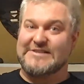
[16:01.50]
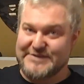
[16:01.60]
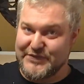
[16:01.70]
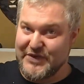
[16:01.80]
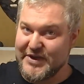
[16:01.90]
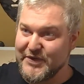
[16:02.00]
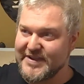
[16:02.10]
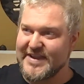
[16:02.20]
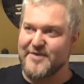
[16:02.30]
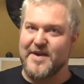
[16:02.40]

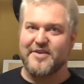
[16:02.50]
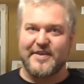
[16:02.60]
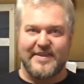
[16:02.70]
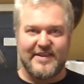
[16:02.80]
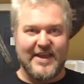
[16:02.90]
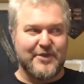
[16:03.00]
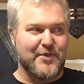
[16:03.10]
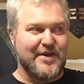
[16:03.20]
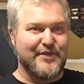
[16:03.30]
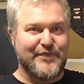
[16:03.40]
frequently, rather than the
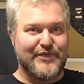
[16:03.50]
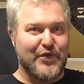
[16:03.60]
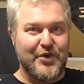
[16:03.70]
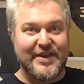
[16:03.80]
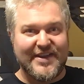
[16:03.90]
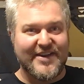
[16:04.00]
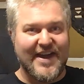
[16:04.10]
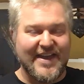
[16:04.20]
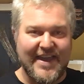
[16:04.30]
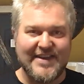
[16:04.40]
4-year
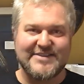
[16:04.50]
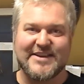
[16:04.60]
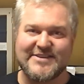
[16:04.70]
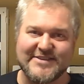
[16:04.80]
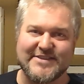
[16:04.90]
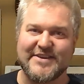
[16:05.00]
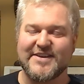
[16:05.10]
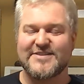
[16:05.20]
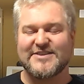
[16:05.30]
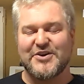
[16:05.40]
hiatus I just
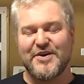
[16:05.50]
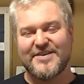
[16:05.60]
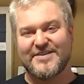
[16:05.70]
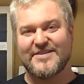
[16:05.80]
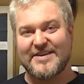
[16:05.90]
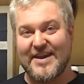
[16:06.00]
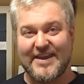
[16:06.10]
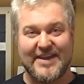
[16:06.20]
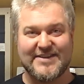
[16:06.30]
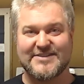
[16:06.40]
took. So in any
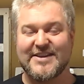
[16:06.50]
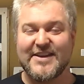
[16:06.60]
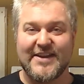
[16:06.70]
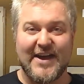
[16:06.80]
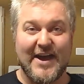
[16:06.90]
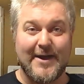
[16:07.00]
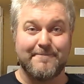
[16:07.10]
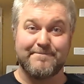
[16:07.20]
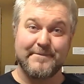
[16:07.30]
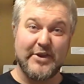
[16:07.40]
case,
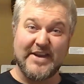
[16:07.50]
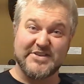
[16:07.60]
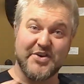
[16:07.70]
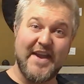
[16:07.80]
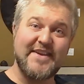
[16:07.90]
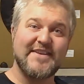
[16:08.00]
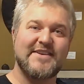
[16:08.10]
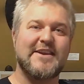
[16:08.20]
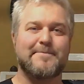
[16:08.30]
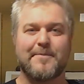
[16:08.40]
you guys are great.
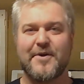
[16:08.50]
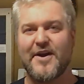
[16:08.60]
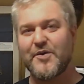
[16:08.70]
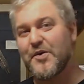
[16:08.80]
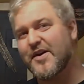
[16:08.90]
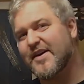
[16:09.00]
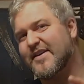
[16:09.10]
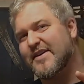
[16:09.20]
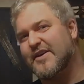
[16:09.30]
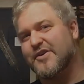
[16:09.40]
Keep up the hard work.
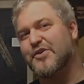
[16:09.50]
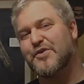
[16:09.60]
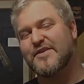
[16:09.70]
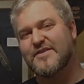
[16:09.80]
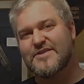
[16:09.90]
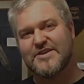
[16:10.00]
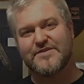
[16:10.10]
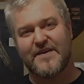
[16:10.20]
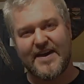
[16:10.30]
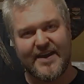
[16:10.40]
You're doing just
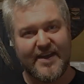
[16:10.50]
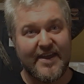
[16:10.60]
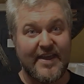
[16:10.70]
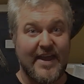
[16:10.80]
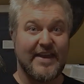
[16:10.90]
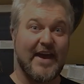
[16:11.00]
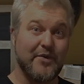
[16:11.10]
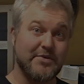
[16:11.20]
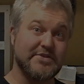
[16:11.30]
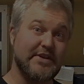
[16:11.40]
fine, and I
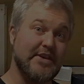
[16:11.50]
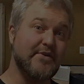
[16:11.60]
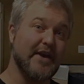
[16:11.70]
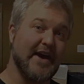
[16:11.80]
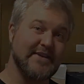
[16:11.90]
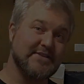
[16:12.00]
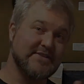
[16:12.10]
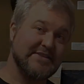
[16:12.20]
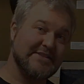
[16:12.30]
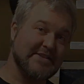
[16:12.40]
will see you guys
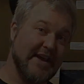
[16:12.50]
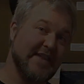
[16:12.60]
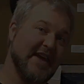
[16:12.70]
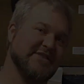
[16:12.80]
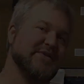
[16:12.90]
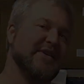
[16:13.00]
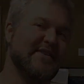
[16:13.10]
on the next one.